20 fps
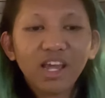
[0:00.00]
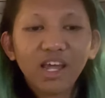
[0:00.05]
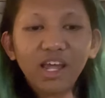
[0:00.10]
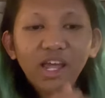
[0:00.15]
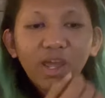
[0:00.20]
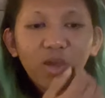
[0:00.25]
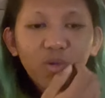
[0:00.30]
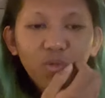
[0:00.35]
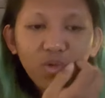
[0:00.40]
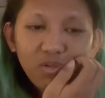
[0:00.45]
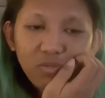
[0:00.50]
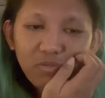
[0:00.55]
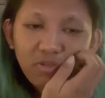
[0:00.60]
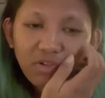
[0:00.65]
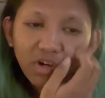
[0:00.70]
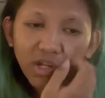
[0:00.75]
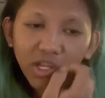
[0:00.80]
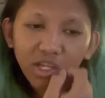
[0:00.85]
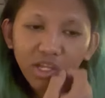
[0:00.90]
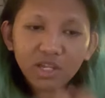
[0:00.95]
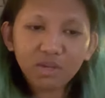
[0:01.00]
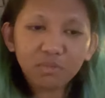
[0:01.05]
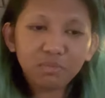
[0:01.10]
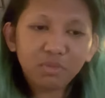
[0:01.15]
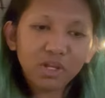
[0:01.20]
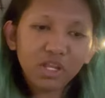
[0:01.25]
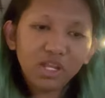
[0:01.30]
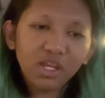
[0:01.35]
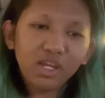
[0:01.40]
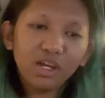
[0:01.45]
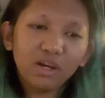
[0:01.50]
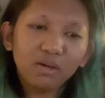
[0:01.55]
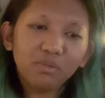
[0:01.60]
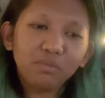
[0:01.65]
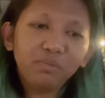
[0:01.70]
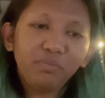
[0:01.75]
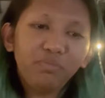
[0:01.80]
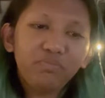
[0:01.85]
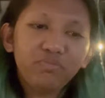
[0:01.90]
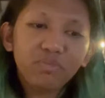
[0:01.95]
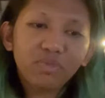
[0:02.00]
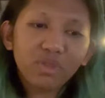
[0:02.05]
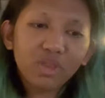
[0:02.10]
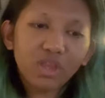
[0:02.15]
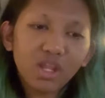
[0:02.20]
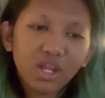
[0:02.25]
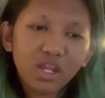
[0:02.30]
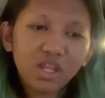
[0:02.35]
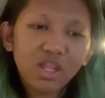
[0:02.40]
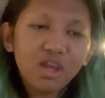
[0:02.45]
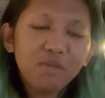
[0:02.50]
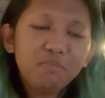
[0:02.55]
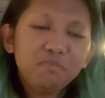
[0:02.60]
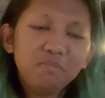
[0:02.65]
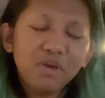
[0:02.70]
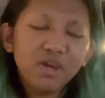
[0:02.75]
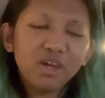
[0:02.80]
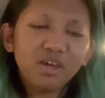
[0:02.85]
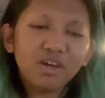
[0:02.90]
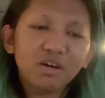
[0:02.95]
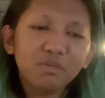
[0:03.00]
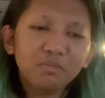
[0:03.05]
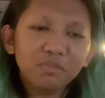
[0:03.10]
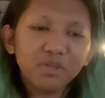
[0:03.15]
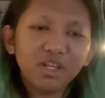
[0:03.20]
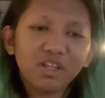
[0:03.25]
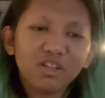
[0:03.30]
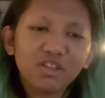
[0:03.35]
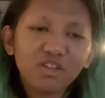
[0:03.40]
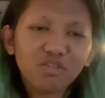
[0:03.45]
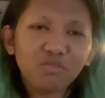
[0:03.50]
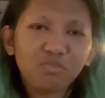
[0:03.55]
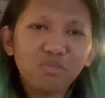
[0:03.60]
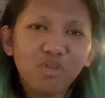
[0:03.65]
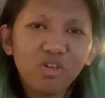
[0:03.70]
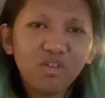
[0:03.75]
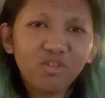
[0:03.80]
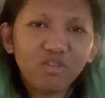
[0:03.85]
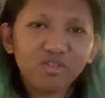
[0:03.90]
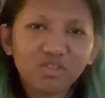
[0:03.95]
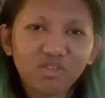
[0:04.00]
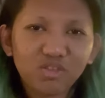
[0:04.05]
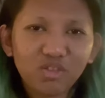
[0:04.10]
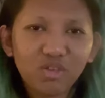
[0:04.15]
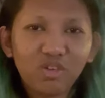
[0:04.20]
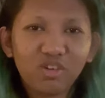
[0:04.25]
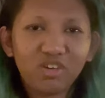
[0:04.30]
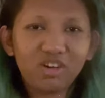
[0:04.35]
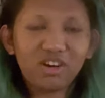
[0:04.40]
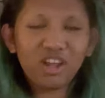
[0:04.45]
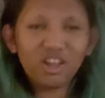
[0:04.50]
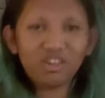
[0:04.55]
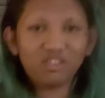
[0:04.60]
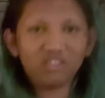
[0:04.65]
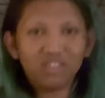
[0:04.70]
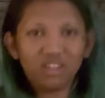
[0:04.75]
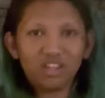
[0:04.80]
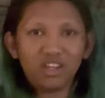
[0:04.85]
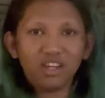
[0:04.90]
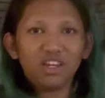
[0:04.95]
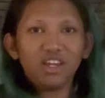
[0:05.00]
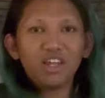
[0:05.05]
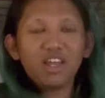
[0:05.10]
I work for like a pretty it's not a big company, it's a small store actually.